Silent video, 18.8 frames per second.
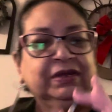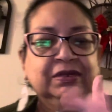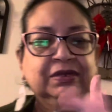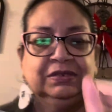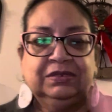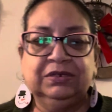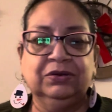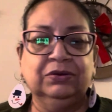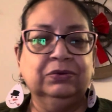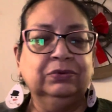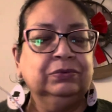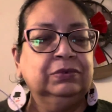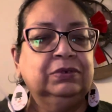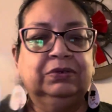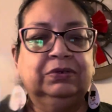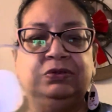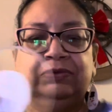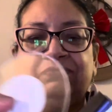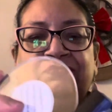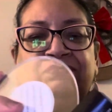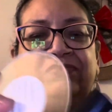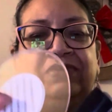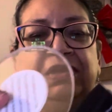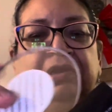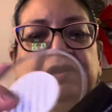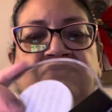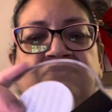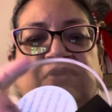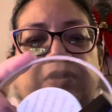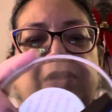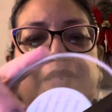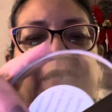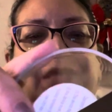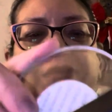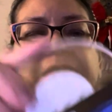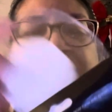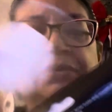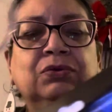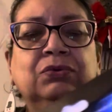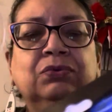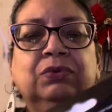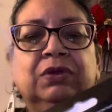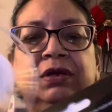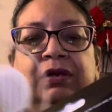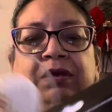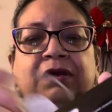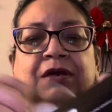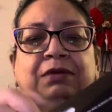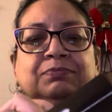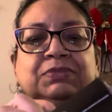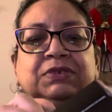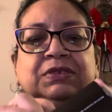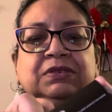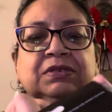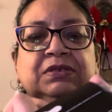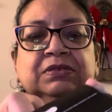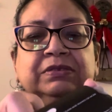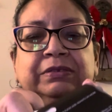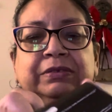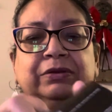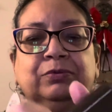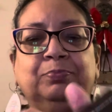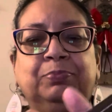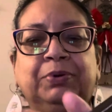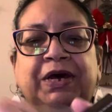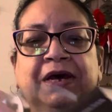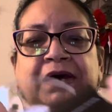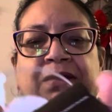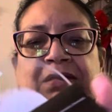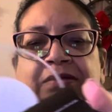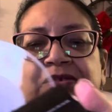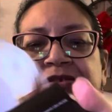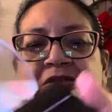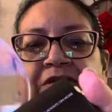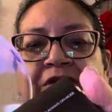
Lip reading: So very, very cute. It comes in this little box.